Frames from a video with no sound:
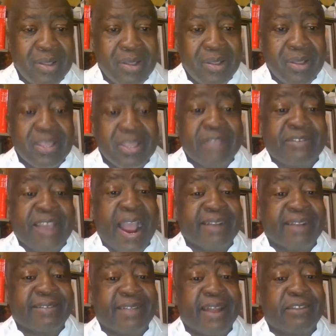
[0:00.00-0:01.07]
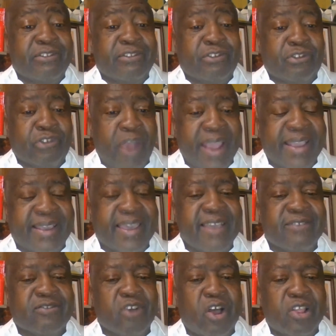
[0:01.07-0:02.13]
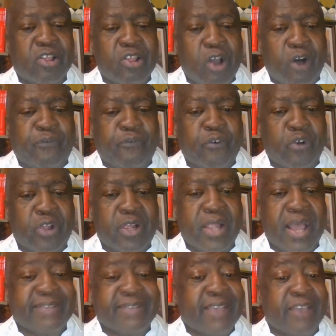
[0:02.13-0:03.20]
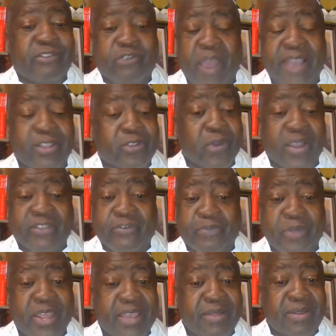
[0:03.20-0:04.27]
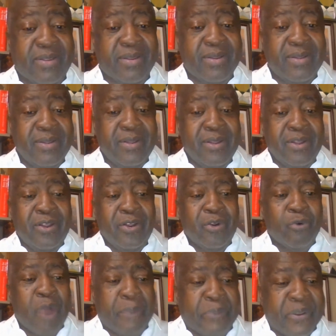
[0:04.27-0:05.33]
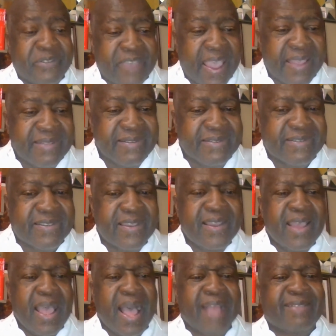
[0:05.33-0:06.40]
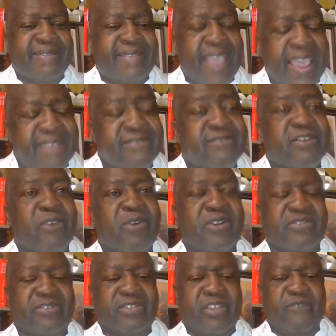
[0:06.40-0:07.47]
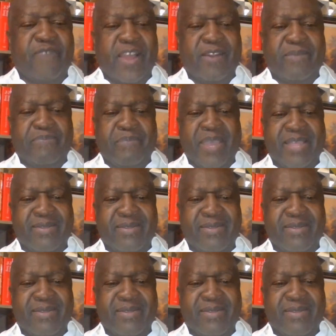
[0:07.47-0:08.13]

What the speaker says: The charge that the strike is unlawful, as I tried to explain, represents a dangerous development.